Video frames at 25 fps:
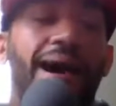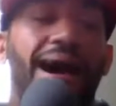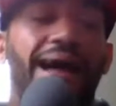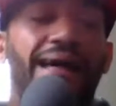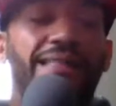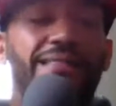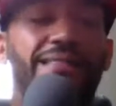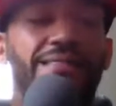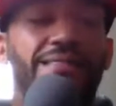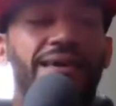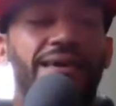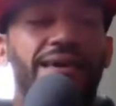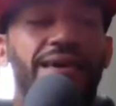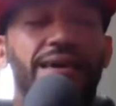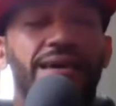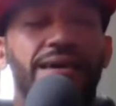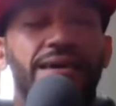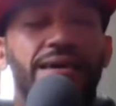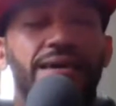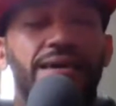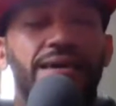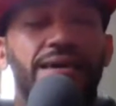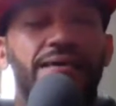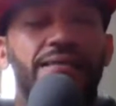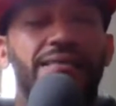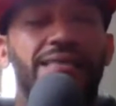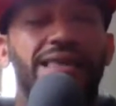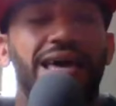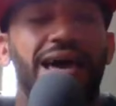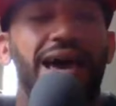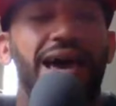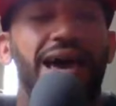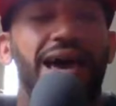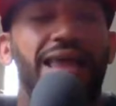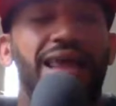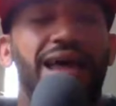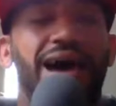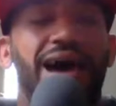I think
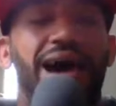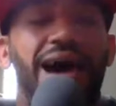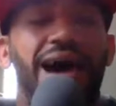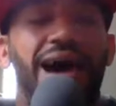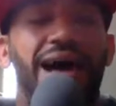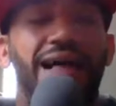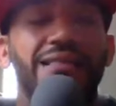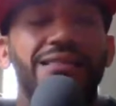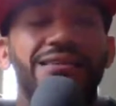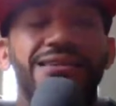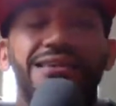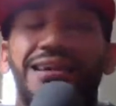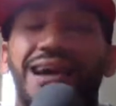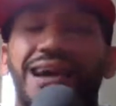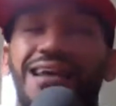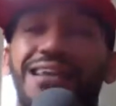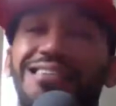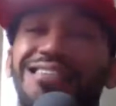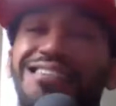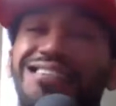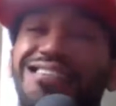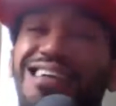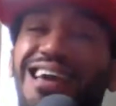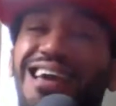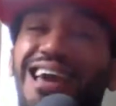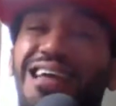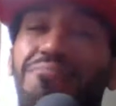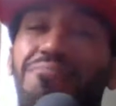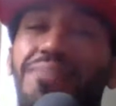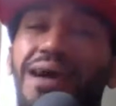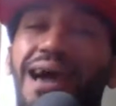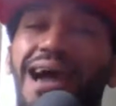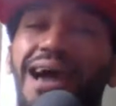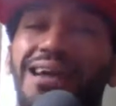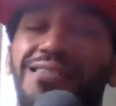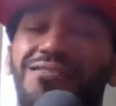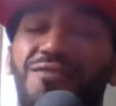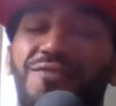that Holly kind of
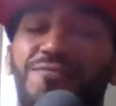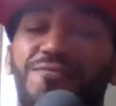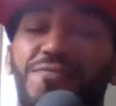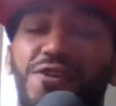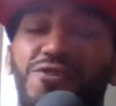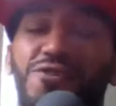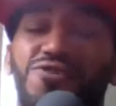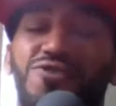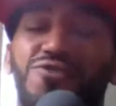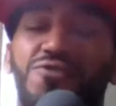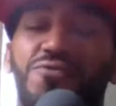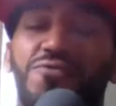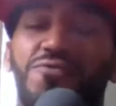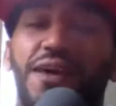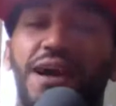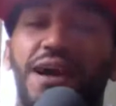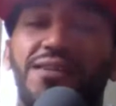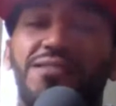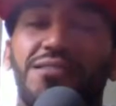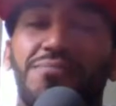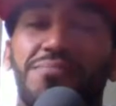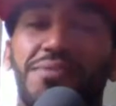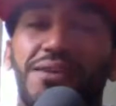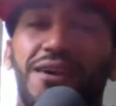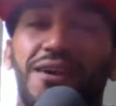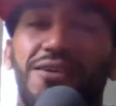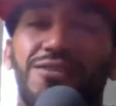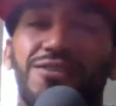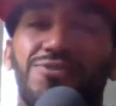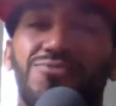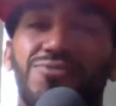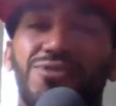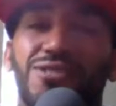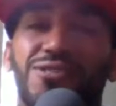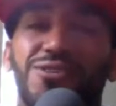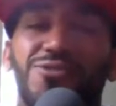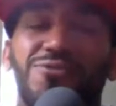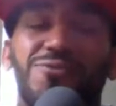sandbags her first 2 fights, to be honest
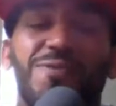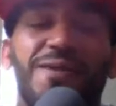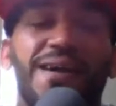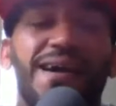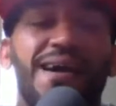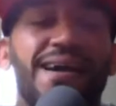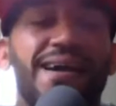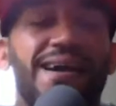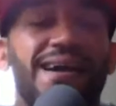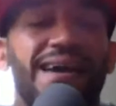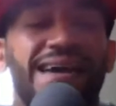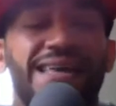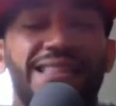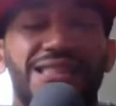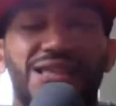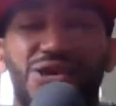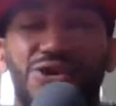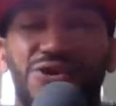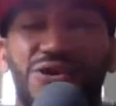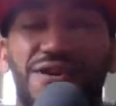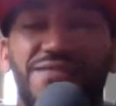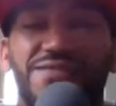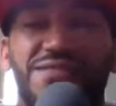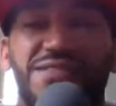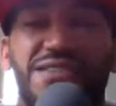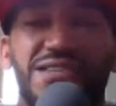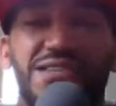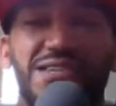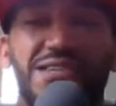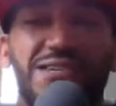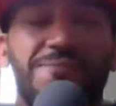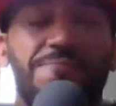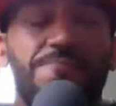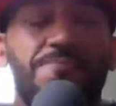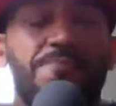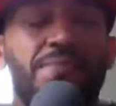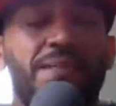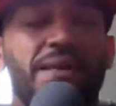with you, in the
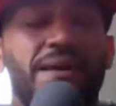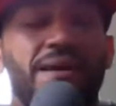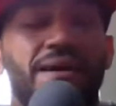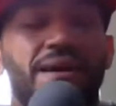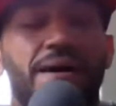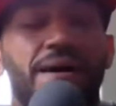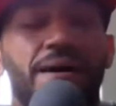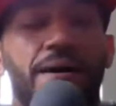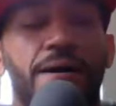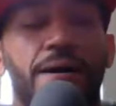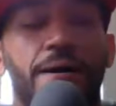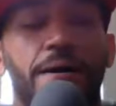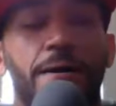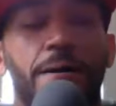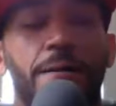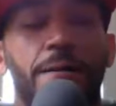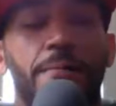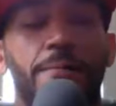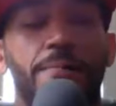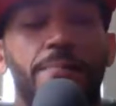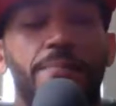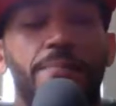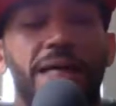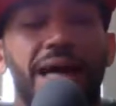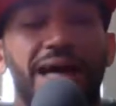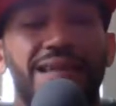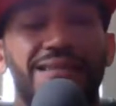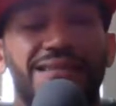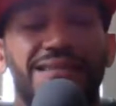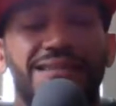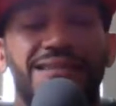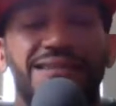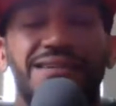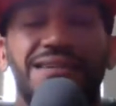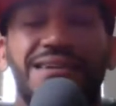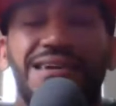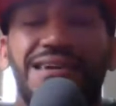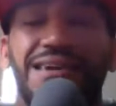UFC. That
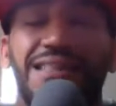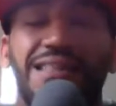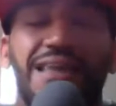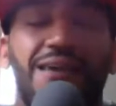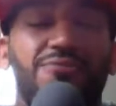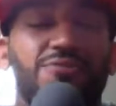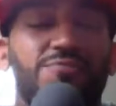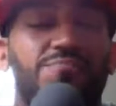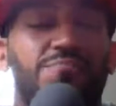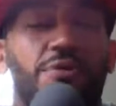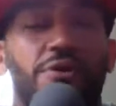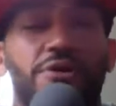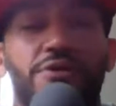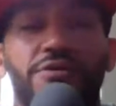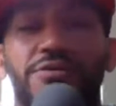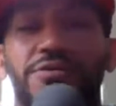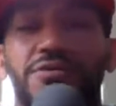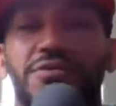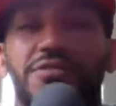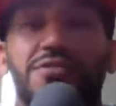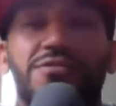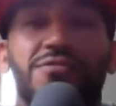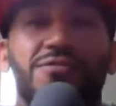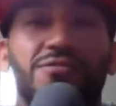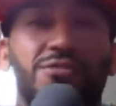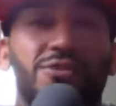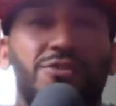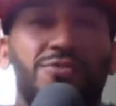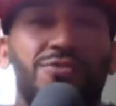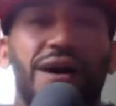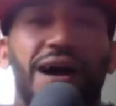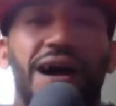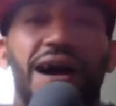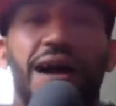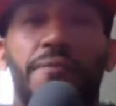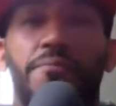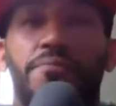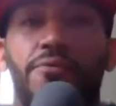was part of
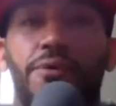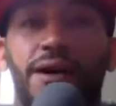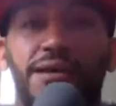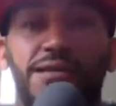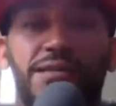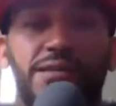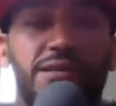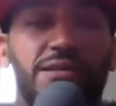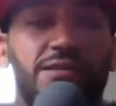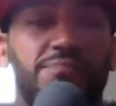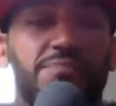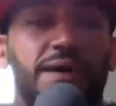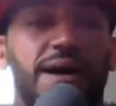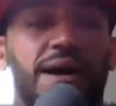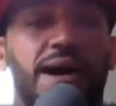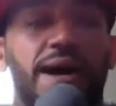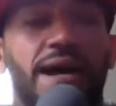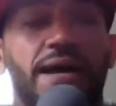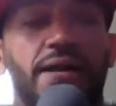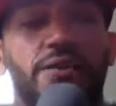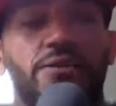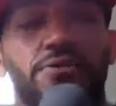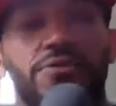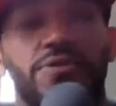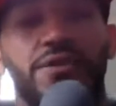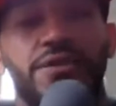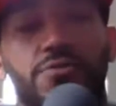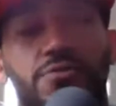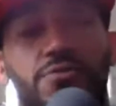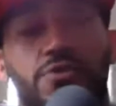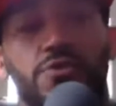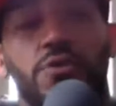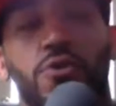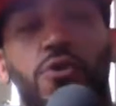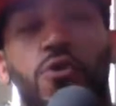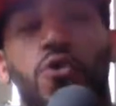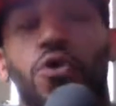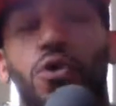the hype process behind her,
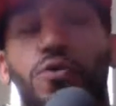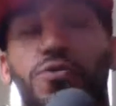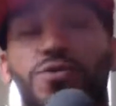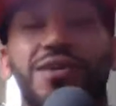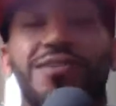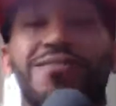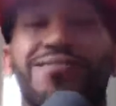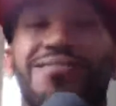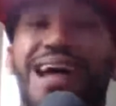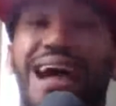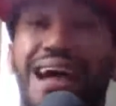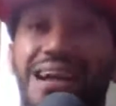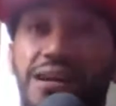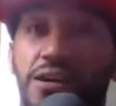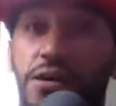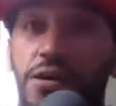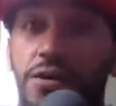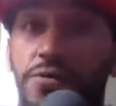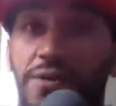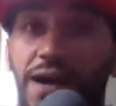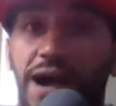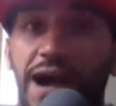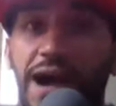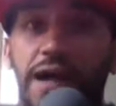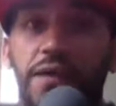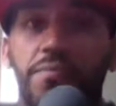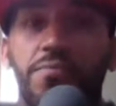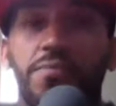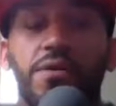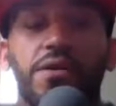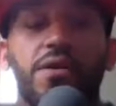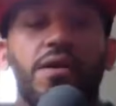or the lack of hype,